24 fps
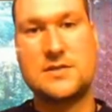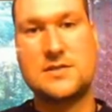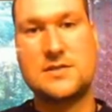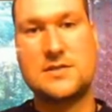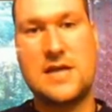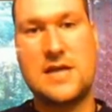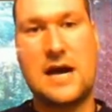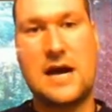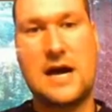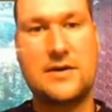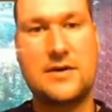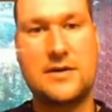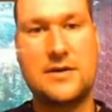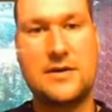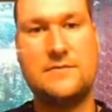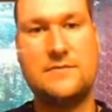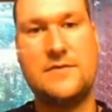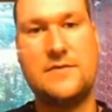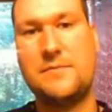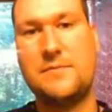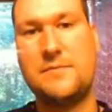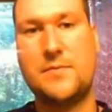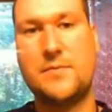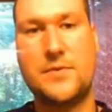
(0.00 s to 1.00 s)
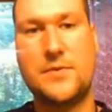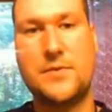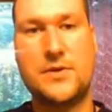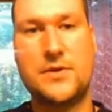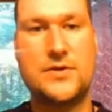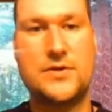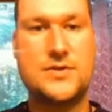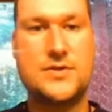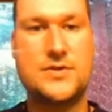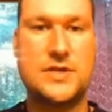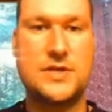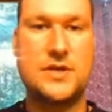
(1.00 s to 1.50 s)
solid,
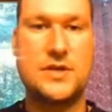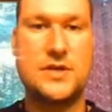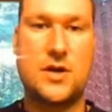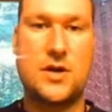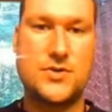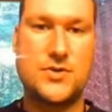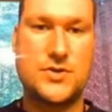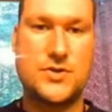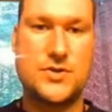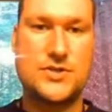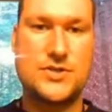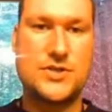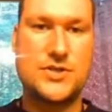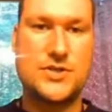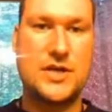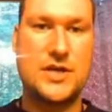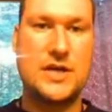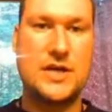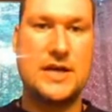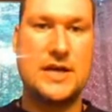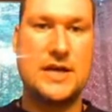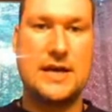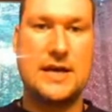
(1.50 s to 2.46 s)
vapor-producing cartridge,